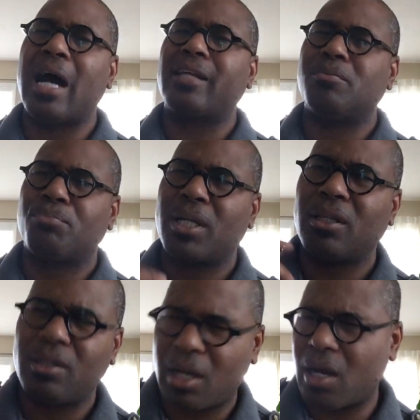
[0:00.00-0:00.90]
God, and bring
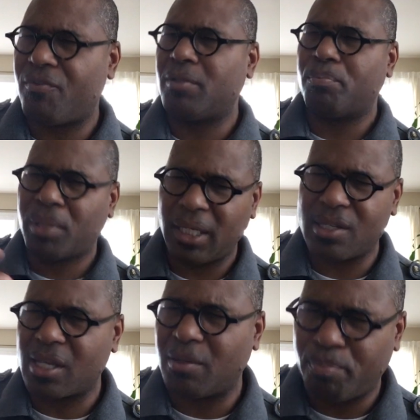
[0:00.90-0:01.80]
love and
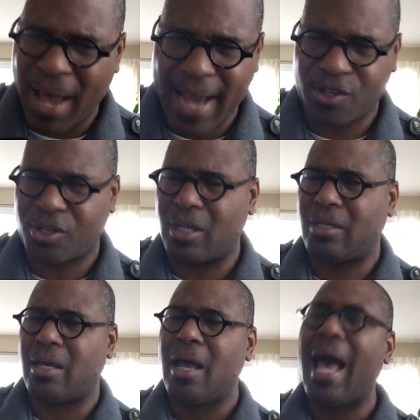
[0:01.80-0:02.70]
peace and
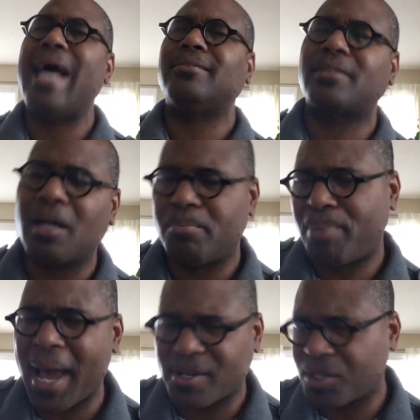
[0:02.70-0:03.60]
passion and
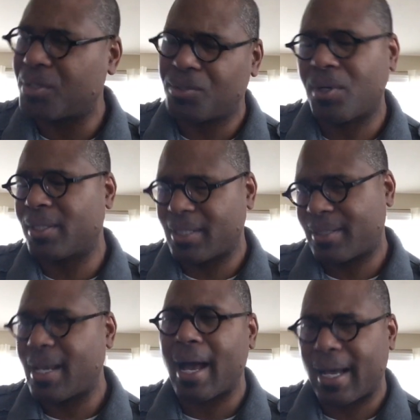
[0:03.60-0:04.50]
compassion during this
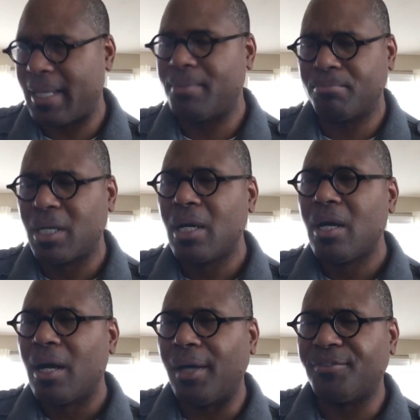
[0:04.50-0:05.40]
time
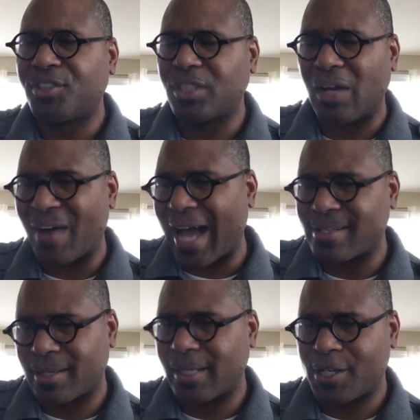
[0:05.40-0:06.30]
of, of
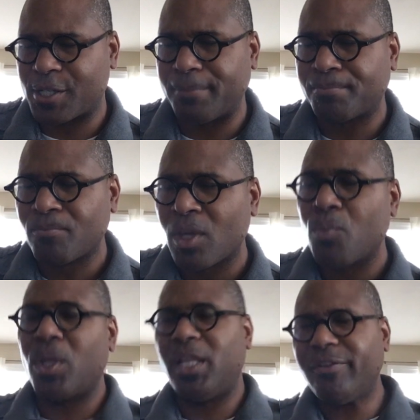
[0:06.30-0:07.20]
isolation.
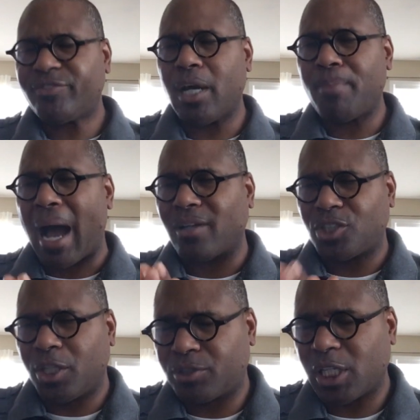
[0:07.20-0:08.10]
We lift up
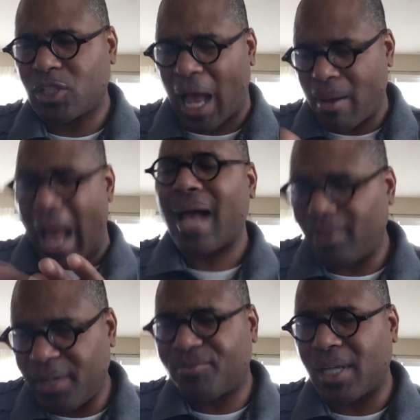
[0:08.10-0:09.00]
our churches. I,
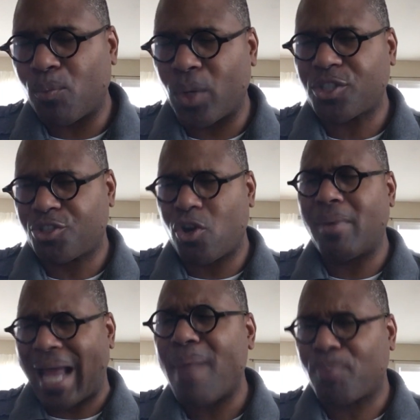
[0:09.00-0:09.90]
I lift up West
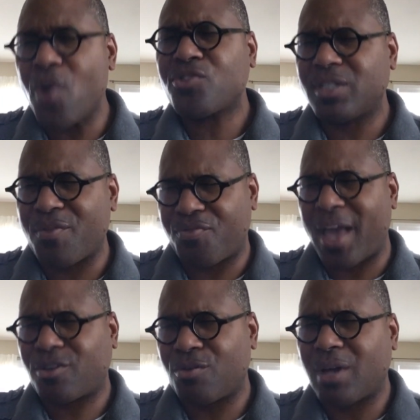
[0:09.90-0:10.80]
Durham, and I personally
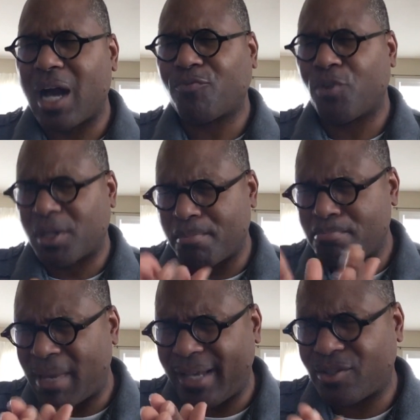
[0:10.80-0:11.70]
thank you, God, for an
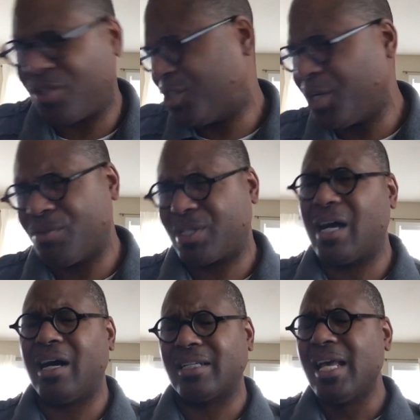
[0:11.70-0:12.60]
amazing church,
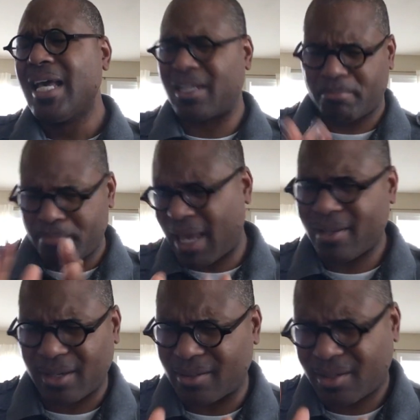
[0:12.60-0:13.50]
God, an
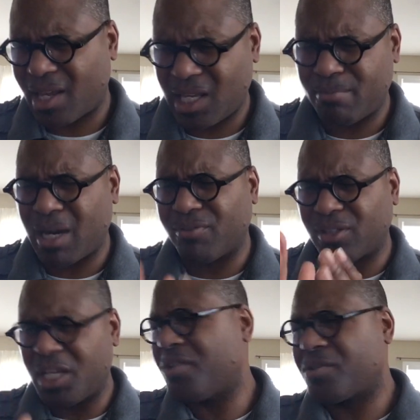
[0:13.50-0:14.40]
amazing team of
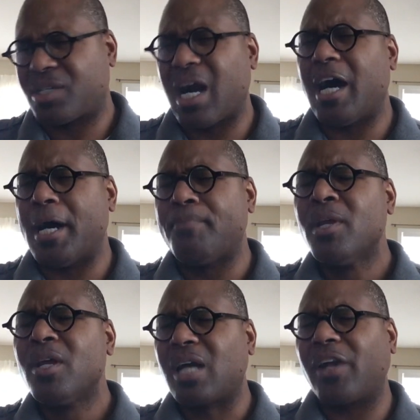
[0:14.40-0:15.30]
leaders, God,
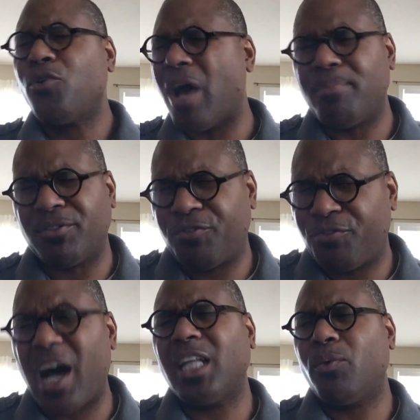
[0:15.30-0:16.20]
God, who have been
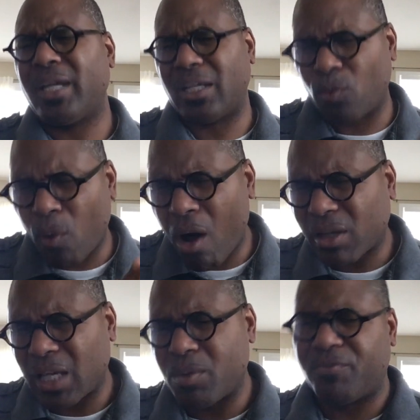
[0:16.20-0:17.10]
following and
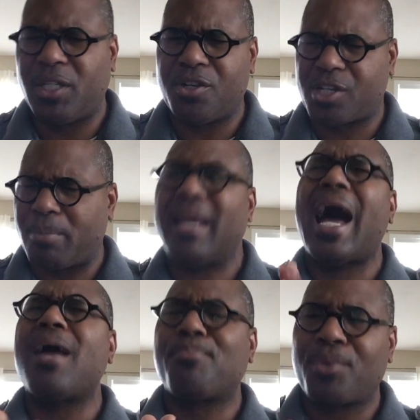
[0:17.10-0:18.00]
walking with leadership, and
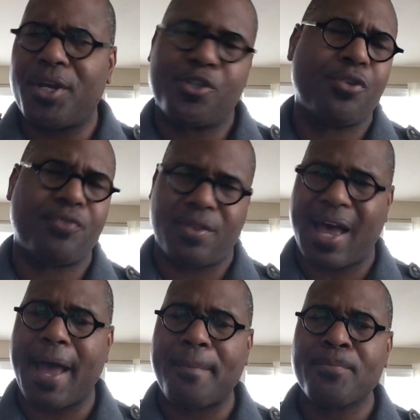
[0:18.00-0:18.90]
I praise you for
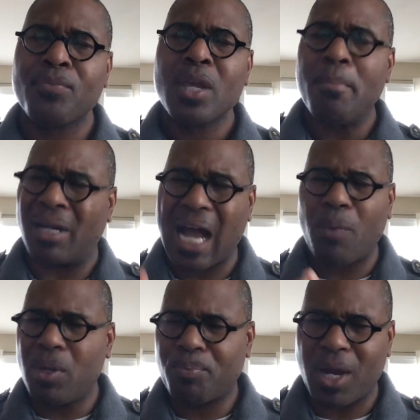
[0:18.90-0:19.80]
that. But
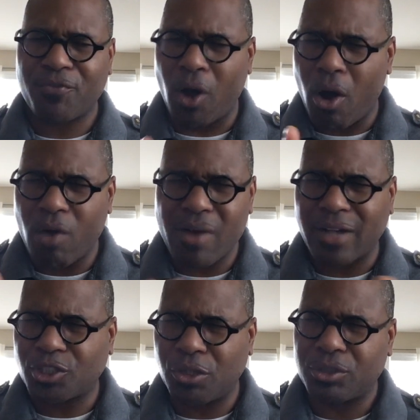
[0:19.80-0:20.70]
God, we pray for all of
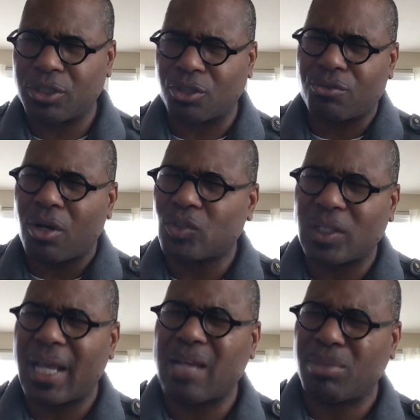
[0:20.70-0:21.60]
our churches across the
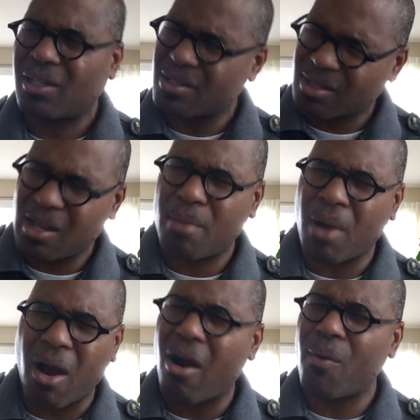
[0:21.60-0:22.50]
land because some
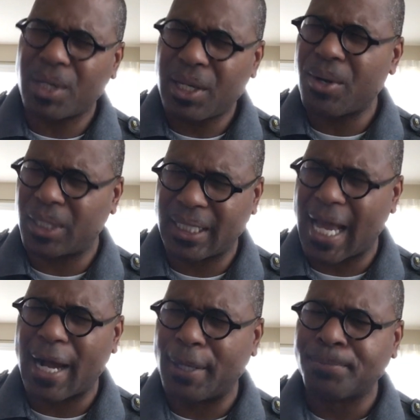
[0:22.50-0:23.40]
are already hurting
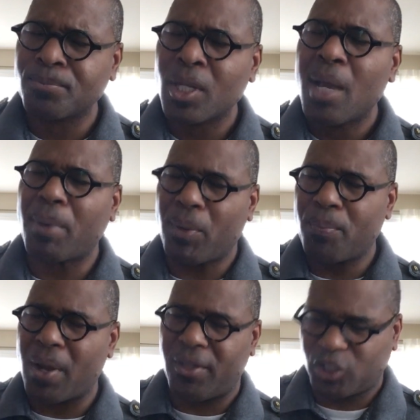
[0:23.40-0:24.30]
now. But we
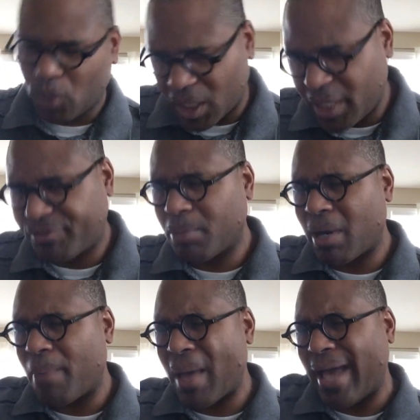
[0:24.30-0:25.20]
pray that you would lift them
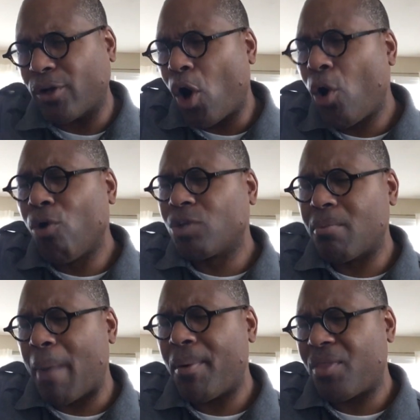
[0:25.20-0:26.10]
up and hold
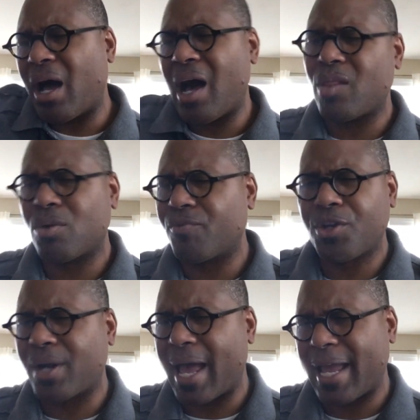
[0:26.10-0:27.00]
them up in the hollow of
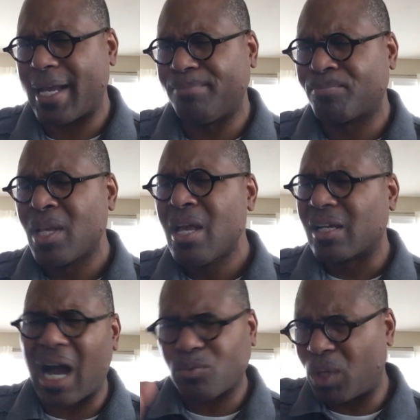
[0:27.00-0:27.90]
your hand.
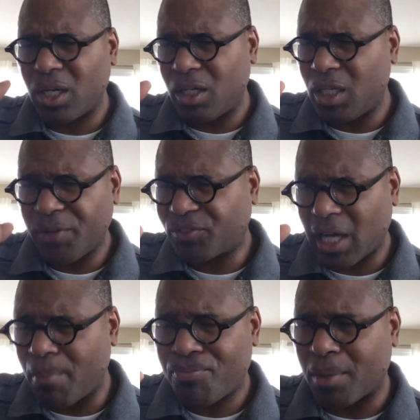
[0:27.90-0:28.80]
God, we lift
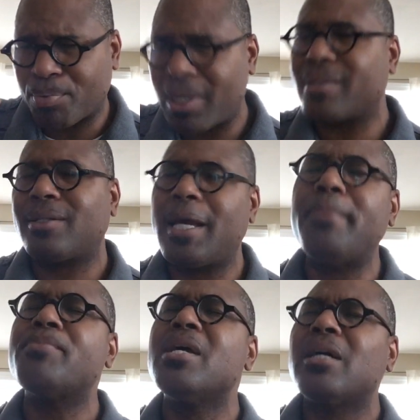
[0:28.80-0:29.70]
up the
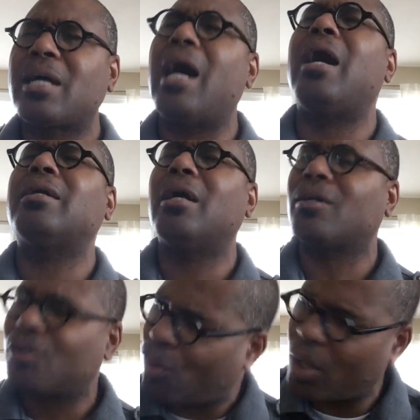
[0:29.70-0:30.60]
president, God,
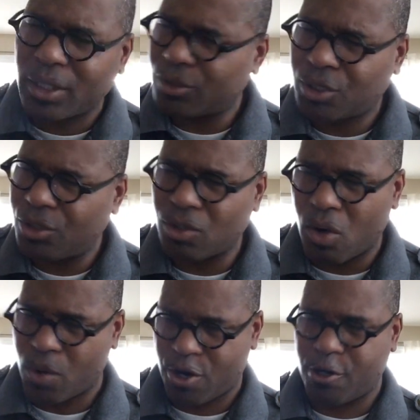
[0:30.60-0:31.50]
according to
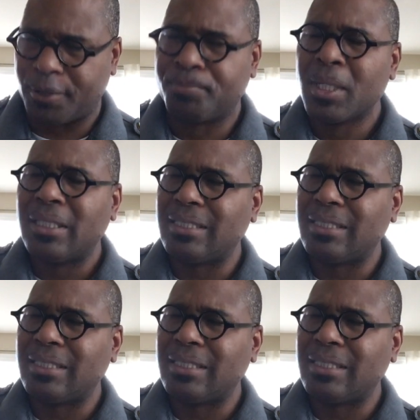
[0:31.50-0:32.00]
your word.